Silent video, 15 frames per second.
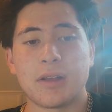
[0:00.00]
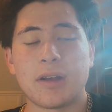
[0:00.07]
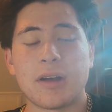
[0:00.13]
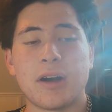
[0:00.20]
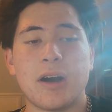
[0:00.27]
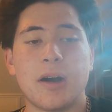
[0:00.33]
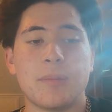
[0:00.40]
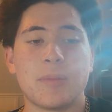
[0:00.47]

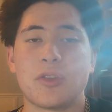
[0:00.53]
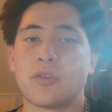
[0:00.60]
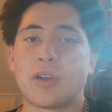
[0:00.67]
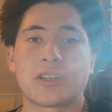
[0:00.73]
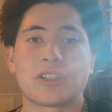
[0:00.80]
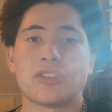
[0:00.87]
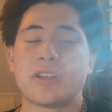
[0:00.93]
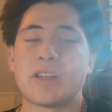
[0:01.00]

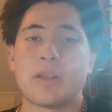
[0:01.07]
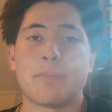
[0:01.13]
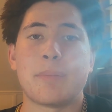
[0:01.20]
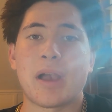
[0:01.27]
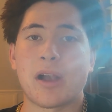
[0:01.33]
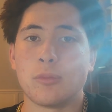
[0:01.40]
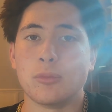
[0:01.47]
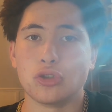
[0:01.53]
Director did an
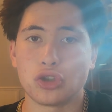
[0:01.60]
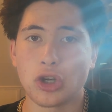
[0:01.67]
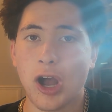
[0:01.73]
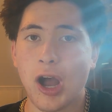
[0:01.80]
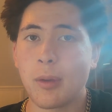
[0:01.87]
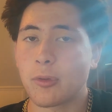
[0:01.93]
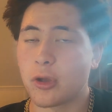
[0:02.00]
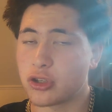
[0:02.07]
impeccable
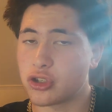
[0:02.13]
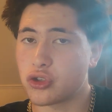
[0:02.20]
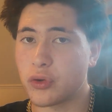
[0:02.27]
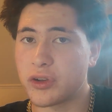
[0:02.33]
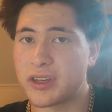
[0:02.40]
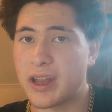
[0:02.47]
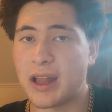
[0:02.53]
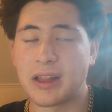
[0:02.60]
job, good
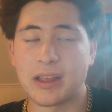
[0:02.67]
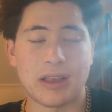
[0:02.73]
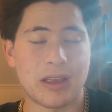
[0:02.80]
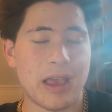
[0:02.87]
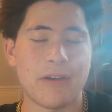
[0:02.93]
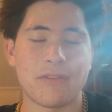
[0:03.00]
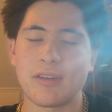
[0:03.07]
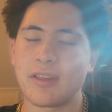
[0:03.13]
storytelling,
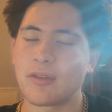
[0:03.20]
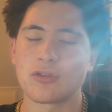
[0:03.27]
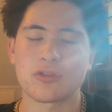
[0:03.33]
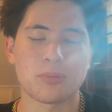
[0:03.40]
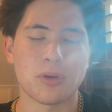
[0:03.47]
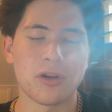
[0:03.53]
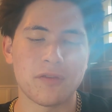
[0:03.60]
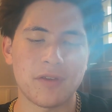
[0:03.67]
everything was
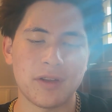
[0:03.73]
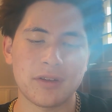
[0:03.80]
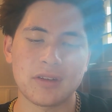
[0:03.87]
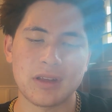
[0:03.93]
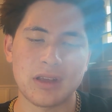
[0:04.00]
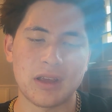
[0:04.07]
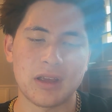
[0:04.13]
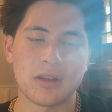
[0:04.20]
perfect,
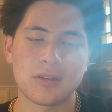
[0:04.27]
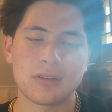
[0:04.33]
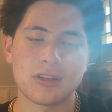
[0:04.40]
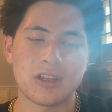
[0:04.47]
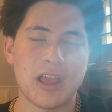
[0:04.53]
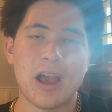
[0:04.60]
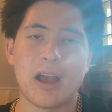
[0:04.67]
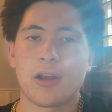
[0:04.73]
and
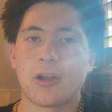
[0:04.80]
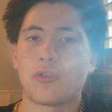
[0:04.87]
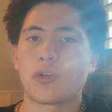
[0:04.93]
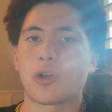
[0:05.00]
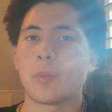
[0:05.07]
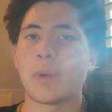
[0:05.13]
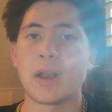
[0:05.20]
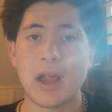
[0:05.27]
yeah, I
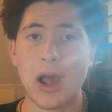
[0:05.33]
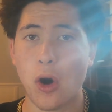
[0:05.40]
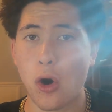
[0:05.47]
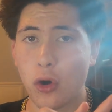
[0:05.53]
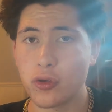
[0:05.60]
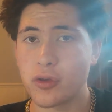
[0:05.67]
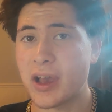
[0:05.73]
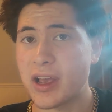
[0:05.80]
recommend
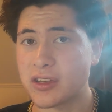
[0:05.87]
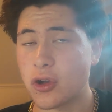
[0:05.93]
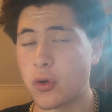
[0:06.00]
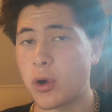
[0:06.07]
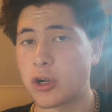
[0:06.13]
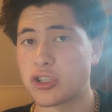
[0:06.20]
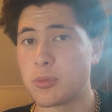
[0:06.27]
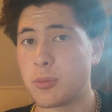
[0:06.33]
all you guys go
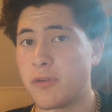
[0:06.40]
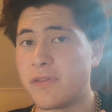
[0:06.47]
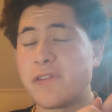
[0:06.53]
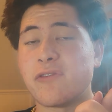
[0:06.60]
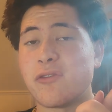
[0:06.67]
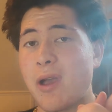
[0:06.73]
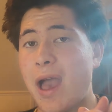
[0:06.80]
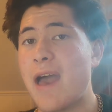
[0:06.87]
watch the movie
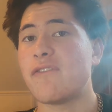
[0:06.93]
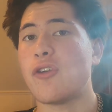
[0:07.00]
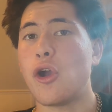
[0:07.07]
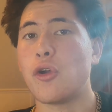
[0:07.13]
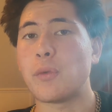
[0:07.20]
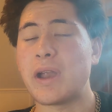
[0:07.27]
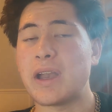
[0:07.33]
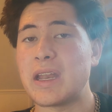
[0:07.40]
if you haven't
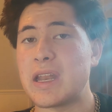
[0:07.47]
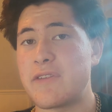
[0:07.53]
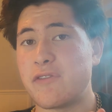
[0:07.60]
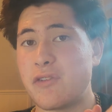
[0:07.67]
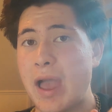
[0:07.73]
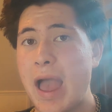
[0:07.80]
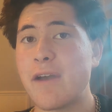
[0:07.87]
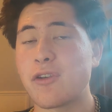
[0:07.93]
already. And if
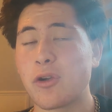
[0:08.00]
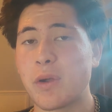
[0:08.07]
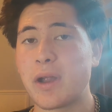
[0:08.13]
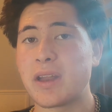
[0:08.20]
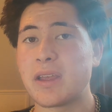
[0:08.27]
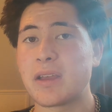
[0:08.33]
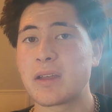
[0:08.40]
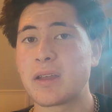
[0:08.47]
you have
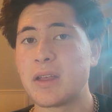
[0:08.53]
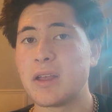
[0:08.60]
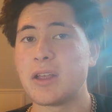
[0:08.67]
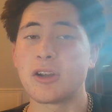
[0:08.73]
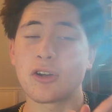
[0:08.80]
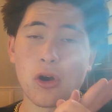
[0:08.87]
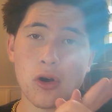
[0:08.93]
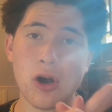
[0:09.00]
already,
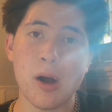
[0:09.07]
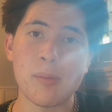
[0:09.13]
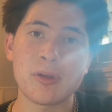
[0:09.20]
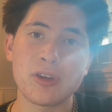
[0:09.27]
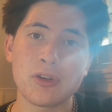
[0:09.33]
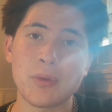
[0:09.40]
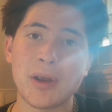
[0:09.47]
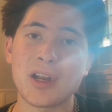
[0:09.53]
go
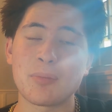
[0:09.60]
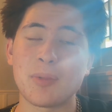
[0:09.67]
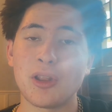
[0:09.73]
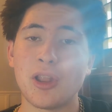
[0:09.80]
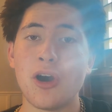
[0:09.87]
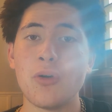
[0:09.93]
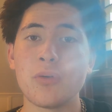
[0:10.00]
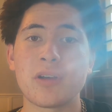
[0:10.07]
comment your rating
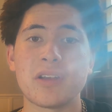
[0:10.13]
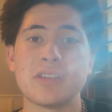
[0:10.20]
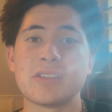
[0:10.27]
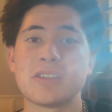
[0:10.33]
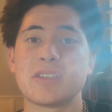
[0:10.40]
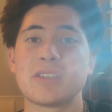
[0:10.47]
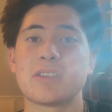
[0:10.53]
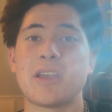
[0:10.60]
below
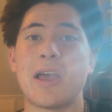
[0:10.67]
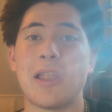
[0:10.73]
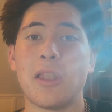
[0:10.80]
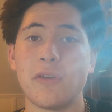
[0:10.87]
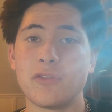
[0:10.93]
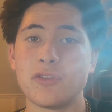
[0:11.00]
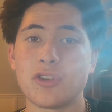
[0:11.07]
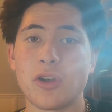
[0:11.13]
because I
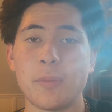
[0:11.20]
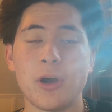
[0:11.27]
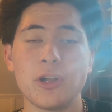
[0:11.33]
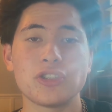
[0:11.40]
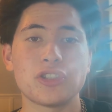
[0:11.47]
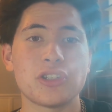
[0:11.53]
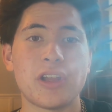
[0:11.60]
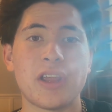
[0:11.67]
love you so
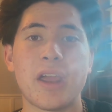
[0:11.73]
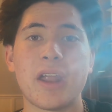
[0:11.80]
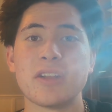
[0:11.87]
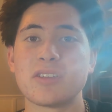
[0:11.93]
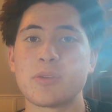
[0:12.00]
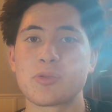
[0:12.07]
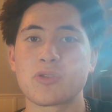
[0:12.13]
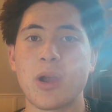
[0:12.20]
much, and
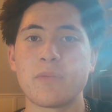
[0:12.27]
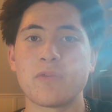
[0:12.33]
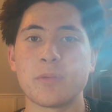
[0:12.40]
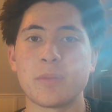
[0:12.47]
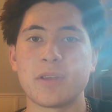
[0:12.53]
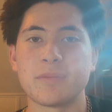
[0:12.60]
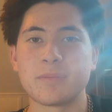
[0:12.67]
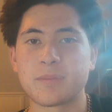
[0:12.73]
subscribe for
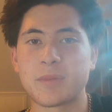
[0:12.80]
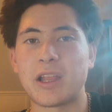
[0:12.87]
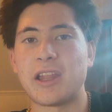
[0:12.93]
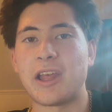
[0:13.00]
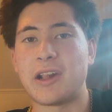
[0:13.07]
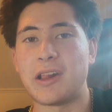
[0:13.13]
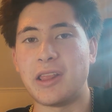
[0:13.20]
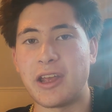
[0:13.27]
me
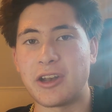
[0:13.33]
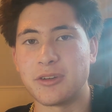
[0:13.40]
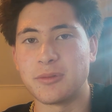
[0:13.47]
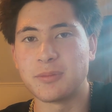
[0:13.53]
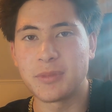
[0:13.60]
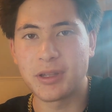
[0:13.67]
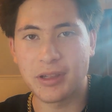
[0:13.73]
later.